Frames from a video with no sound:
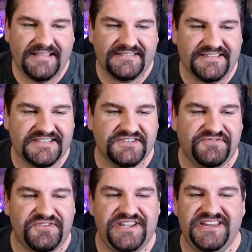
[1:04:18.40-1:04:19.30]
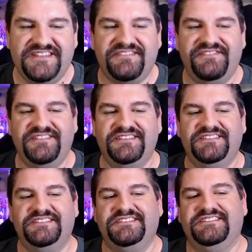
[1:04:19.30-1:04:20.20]
This is for Edith.
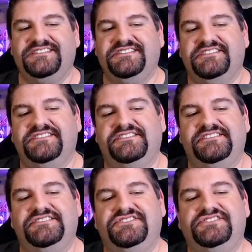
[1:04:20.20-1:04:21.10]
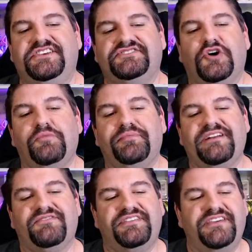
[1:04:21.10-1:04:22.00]
She says open
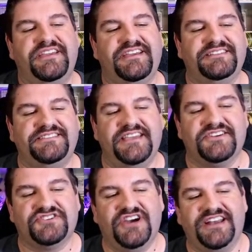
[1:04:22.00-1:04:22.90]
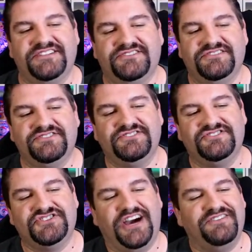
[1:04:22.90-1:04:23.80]
everything and take a shot at
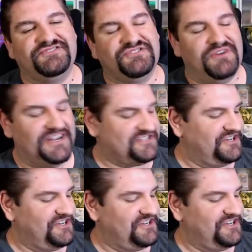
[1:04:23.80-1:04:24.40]
shot of sriracha.